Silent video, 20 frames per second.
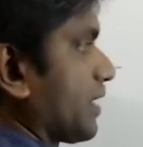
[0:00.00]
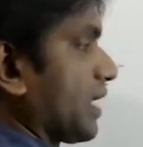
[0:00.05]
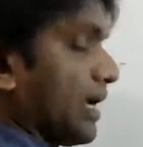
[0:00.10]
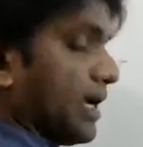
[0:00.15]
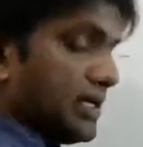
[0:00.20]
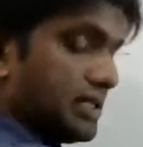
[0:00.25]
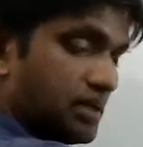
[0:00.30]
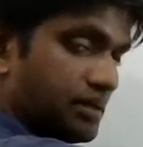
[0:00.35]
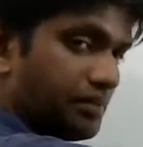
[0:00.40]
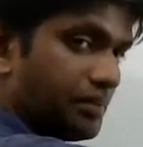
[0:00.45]

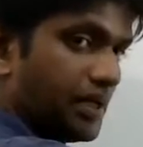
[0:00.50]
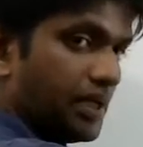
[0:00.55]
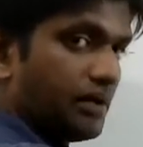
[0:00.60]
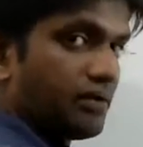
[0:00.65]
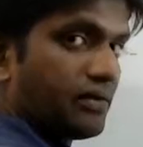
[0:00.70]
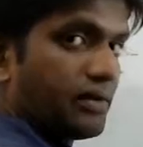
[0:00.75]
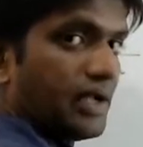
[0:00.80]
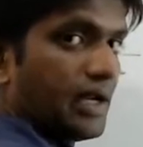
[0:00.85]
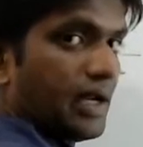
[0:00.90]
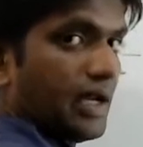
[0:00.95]
has been
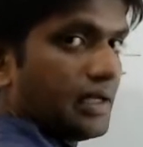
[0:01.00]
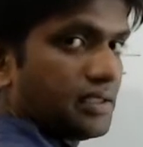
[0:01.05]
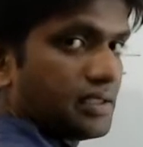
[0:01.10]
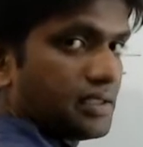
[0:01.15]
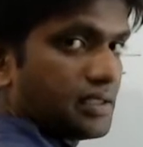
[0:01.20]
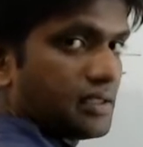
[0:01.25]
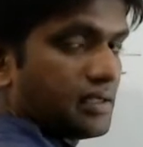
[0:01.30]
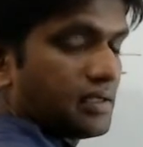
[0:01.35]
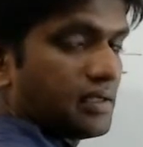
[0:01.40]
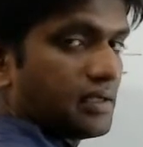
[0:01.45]

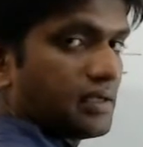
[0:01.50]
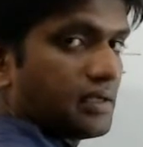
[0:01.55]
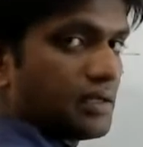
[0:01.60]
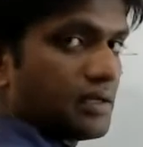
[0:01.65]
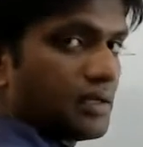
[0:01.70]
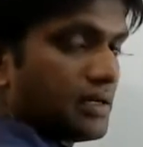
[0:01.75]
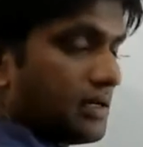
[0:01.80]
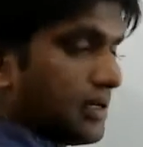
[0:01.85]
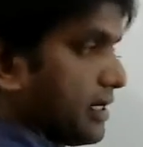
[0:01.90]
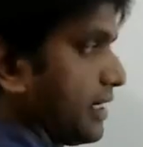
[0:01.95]
realized,
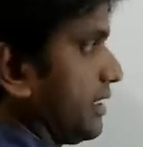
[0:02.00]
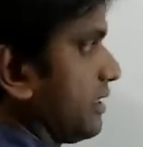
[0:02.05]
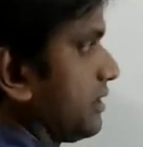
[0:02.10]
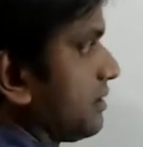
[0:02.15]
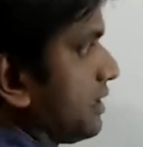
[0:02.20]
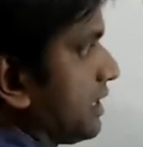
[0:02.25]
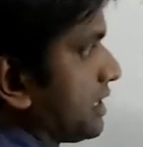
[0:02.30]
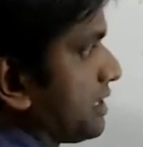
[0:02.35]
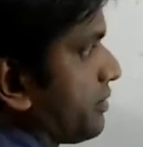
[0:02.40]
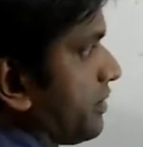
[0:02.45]
right?
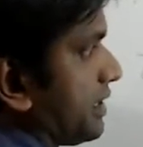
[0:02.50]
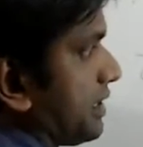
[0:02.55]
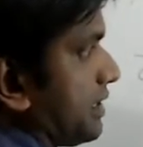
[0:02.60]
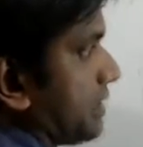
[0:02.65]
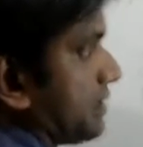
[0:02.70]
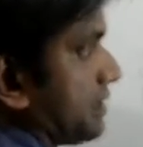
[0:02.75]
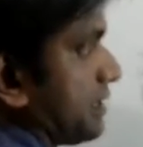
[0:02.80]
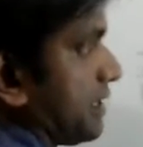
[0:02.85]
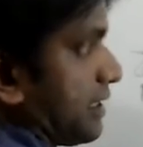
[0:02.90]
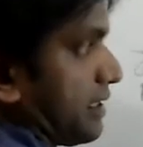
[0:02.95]
That's why there
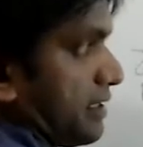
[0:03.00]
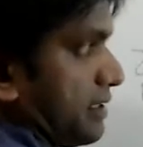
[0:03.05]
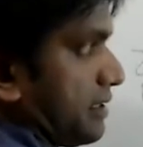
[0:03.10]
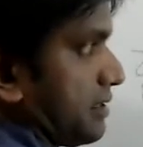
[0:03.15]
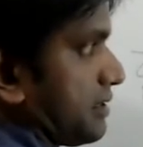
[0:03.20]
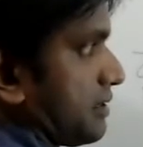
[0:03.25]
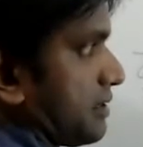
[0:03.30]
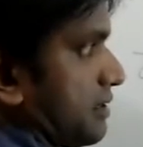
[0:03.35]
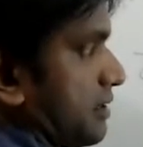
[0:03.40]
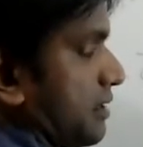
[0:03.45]
is a
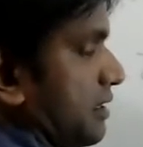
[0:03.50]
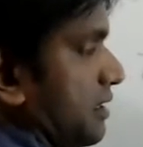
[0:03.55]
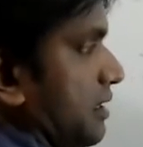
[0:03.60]
decrease.